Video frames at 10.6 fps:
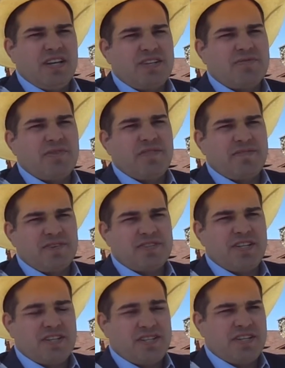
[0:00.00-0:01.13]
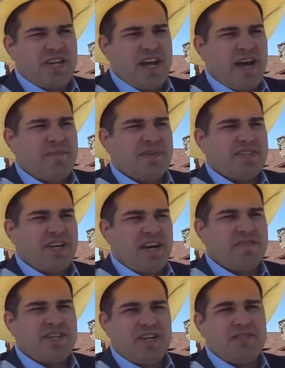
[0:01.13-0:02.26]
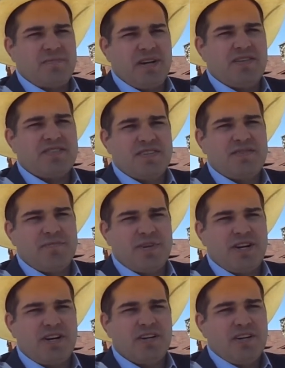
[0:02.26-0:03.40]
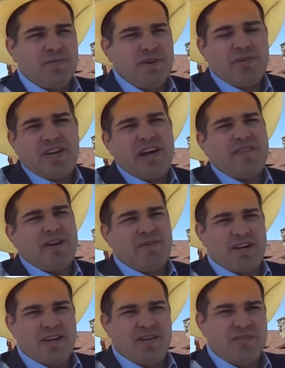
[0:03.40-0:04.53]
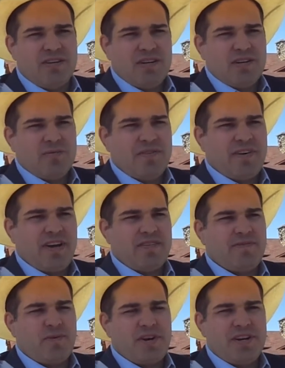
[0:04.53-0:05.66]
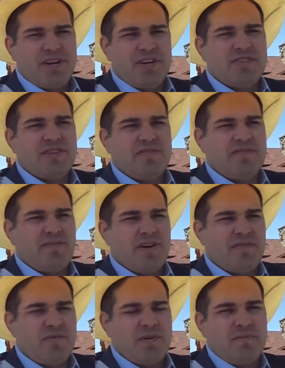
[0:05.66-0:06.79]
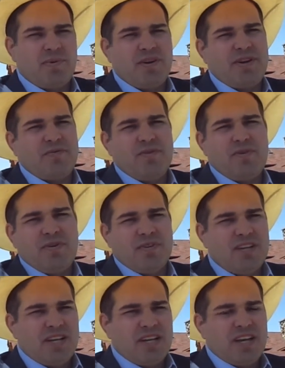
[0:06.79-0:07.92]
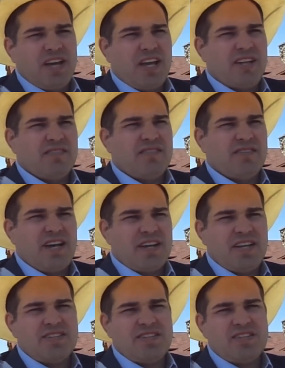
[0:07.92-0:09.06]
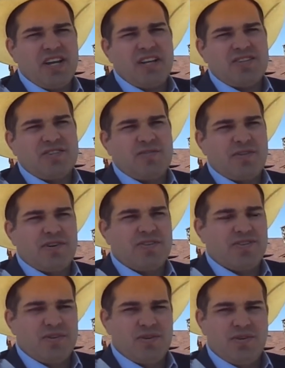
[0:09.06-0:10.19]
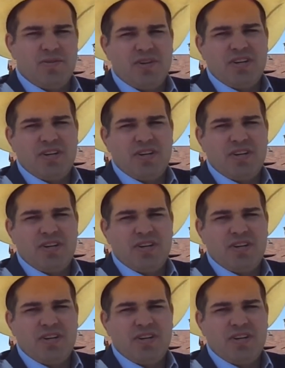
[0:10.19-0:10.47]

that's one of the first things that needs to happen, is have checks and balances in peer. We don't have that right now. We've had 40 years of one-party rule, and that needs to change in order to